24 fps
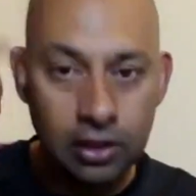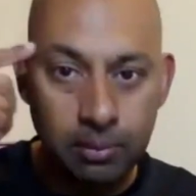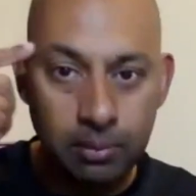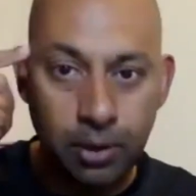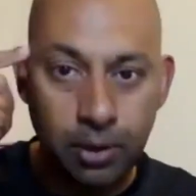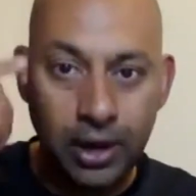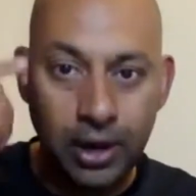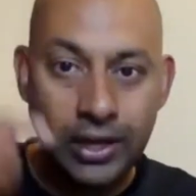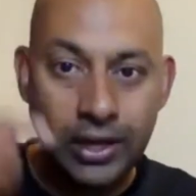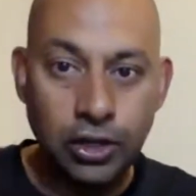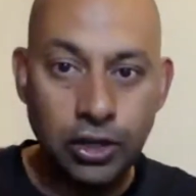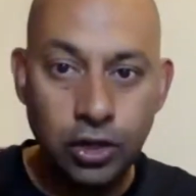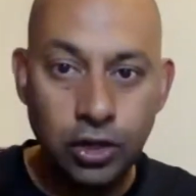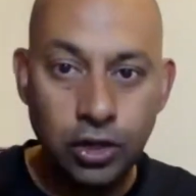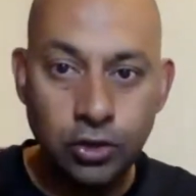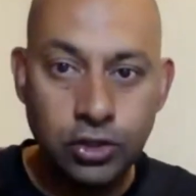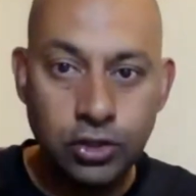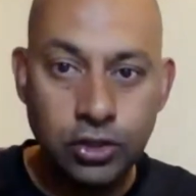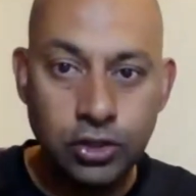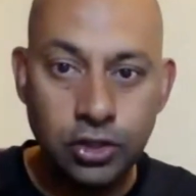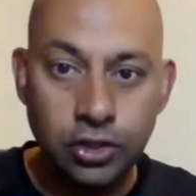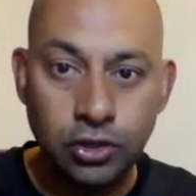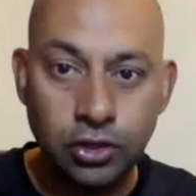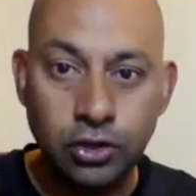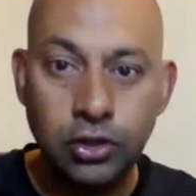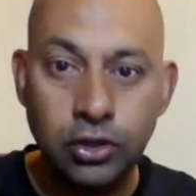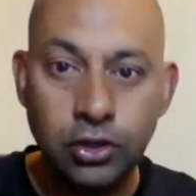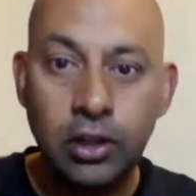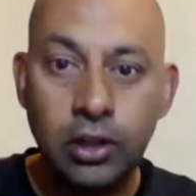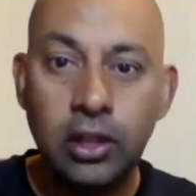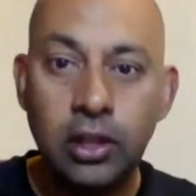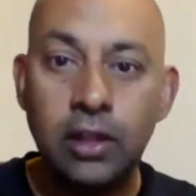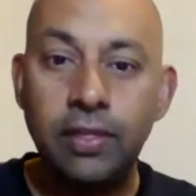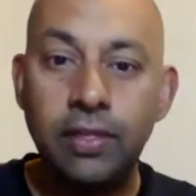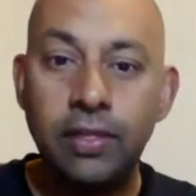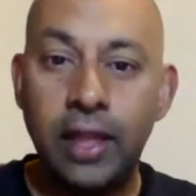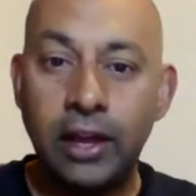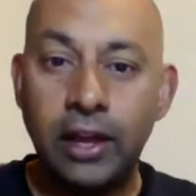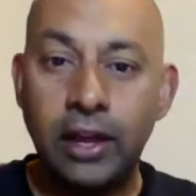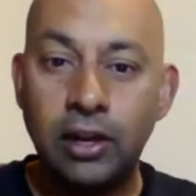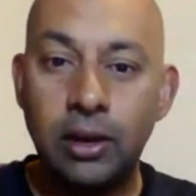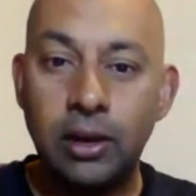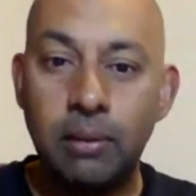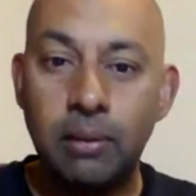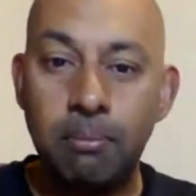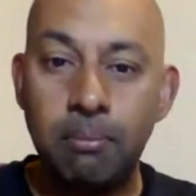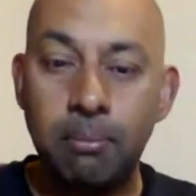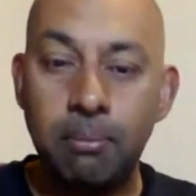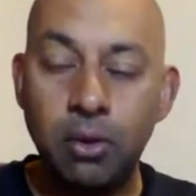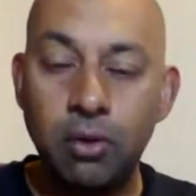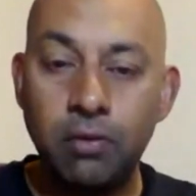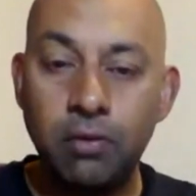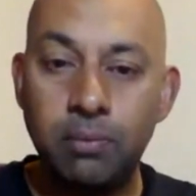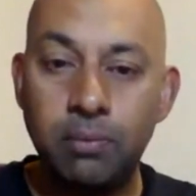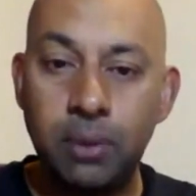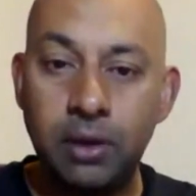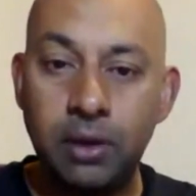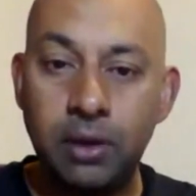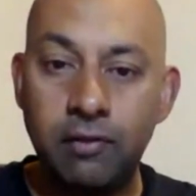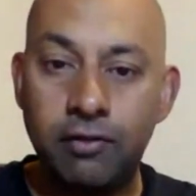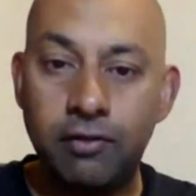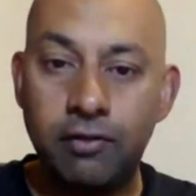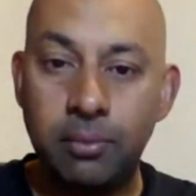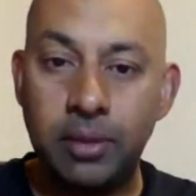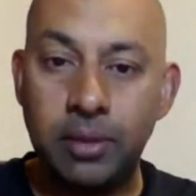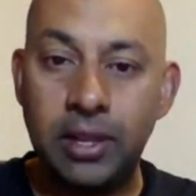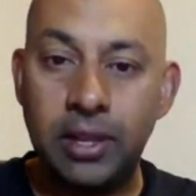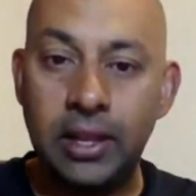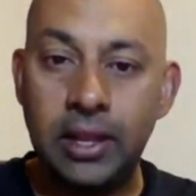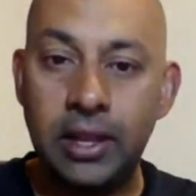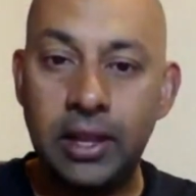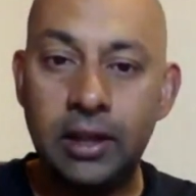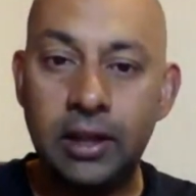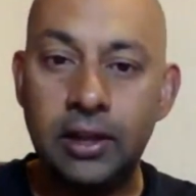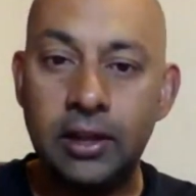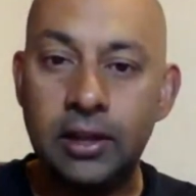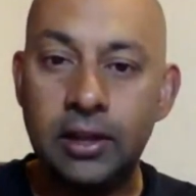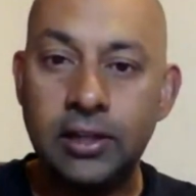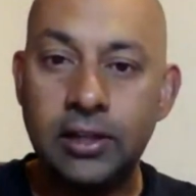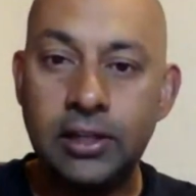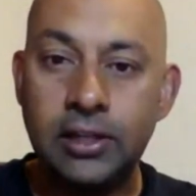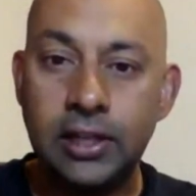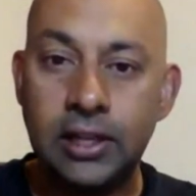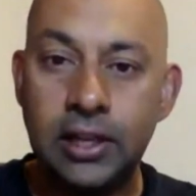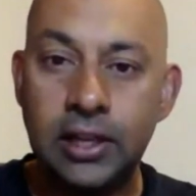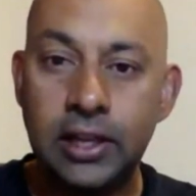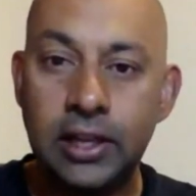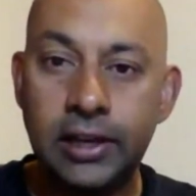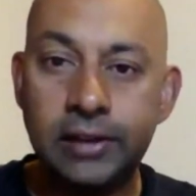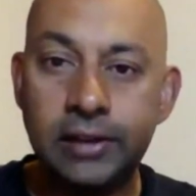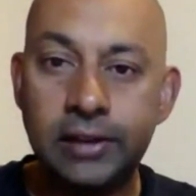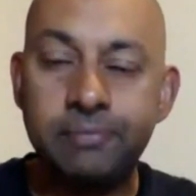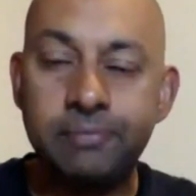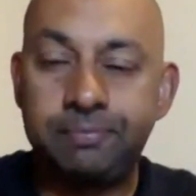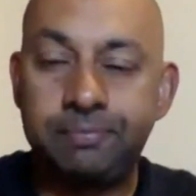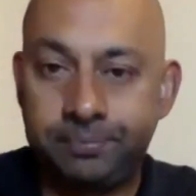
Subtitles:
the brain used to that movement from here to here.